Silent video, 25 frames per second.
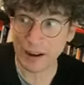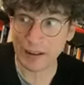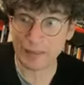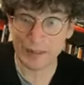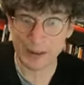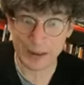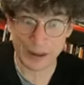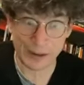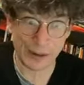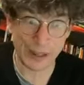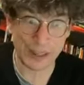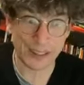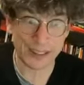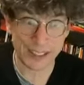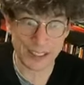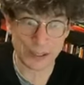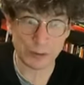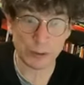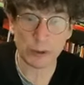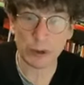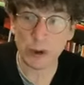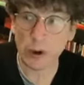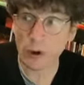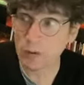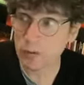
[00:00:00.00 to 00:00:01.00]
a video like this
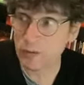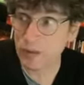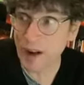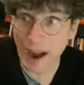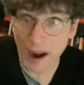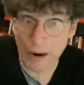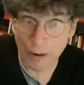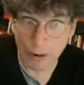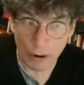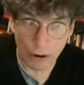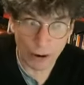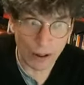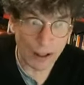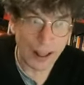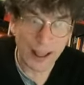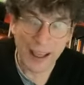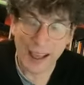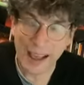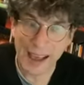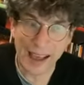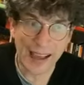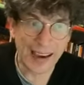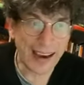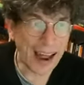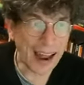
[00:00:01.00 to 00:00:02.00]
would go viral,
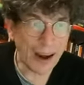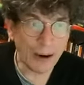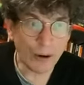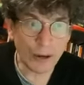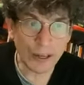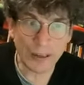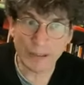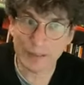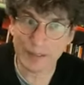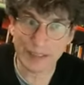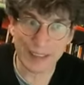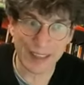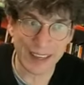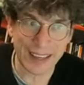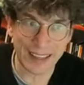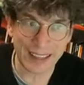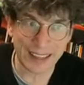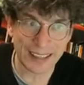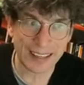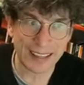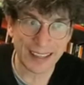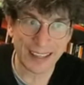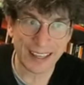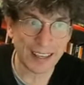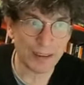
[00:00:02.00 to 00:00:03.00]
and I don't even
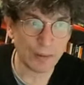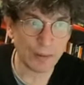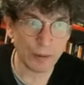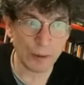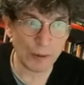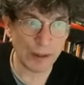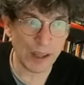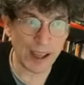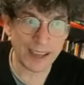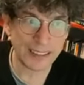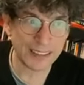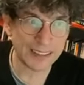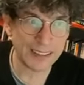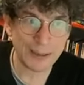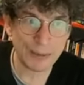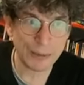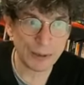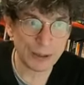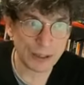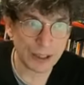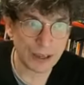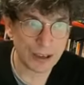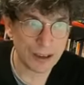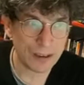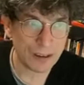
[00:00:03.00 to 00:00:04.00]
think he realized it
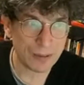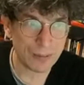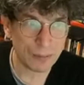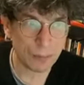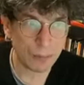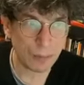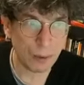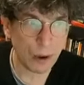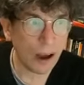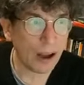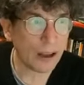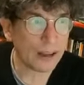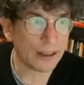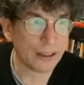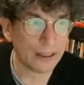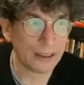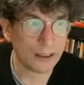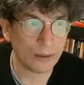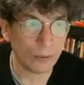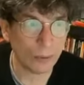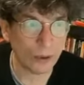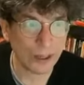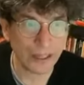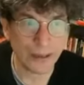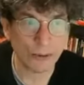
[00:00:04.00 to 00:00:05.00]
was a pun
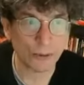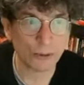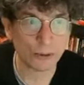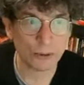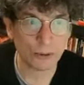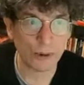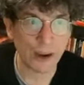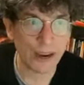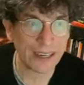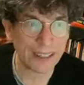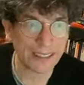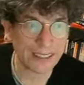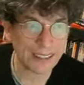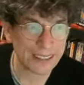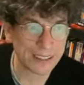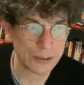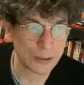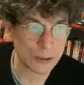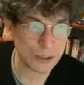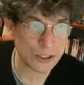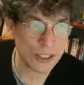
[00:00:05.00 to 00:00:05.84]
when he was writing this or